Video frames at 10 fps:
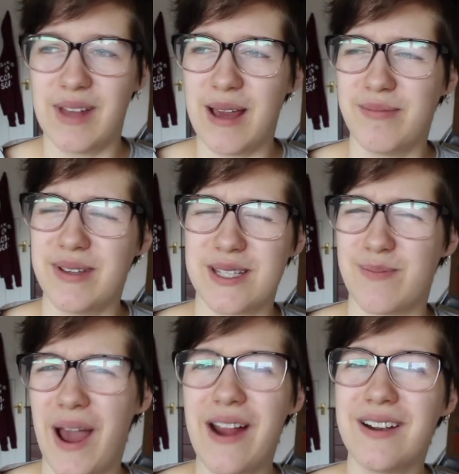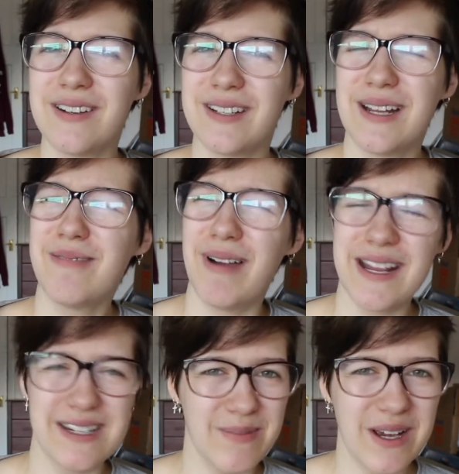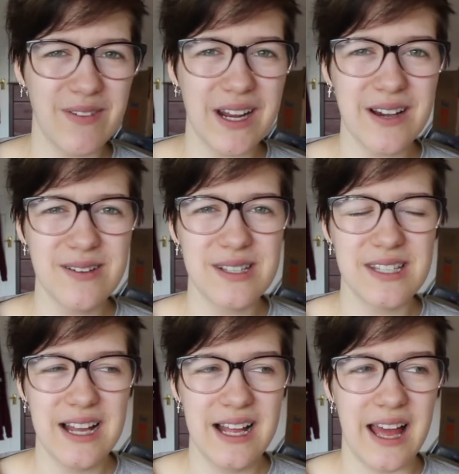I'm inspired in a way to make videos